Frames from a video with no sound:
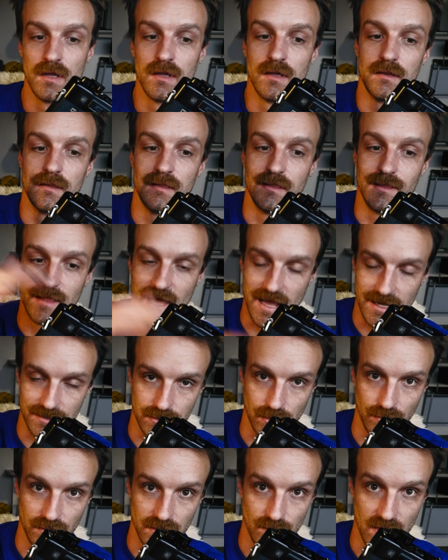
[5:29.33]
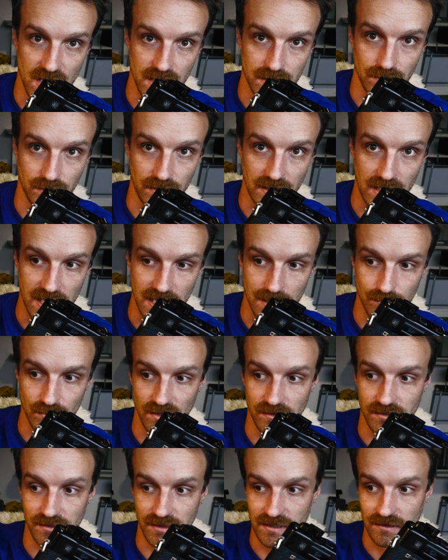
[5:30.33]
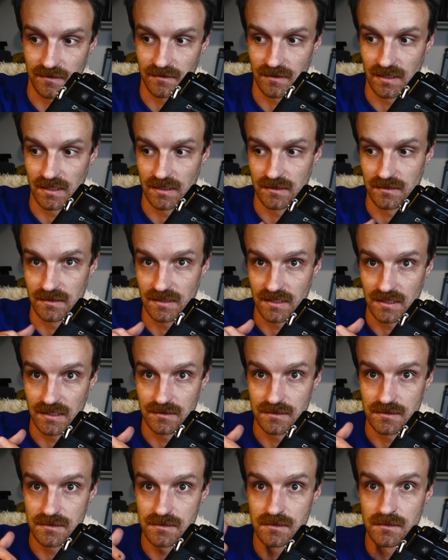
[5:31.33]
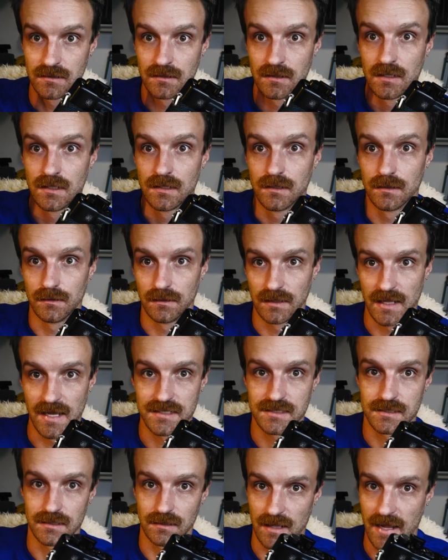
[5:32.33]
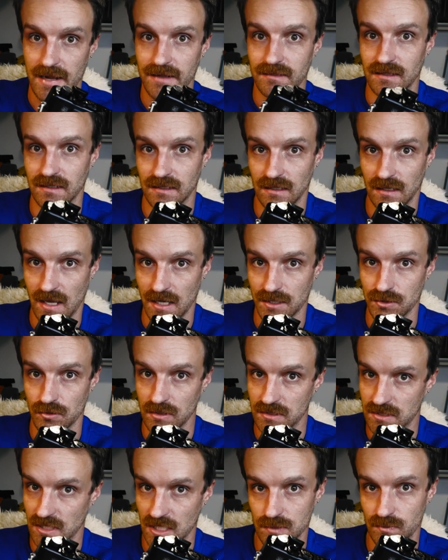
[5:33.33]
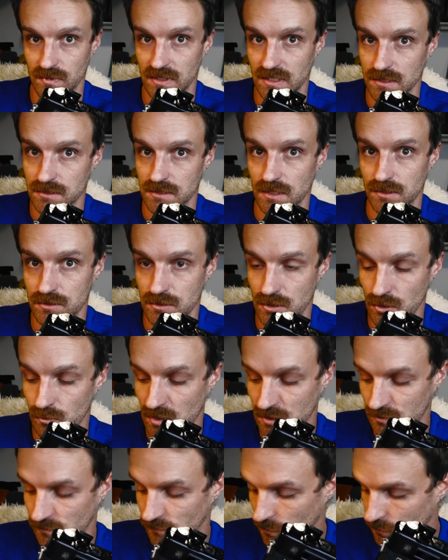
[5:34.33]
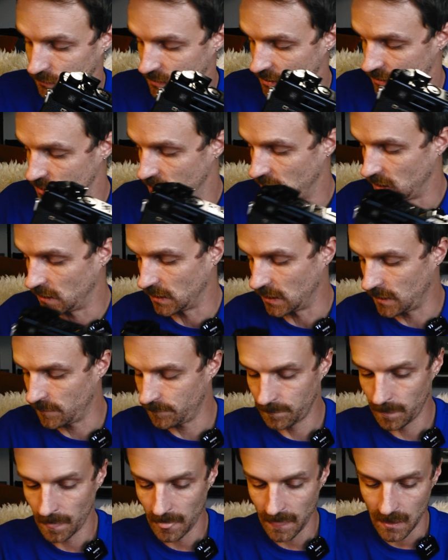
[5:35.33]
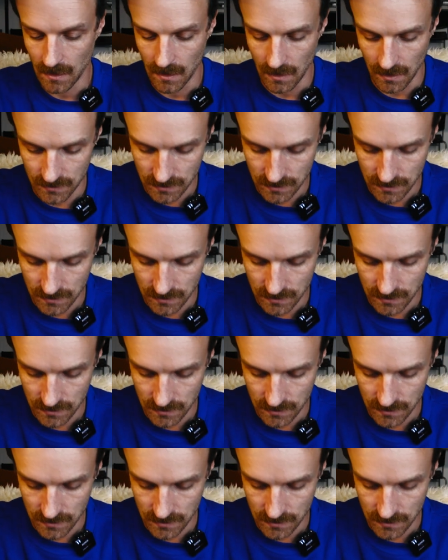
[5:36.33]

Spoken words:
that's going to make your camera think that it needs less light than it actually does because there's too much voltage hitting it. And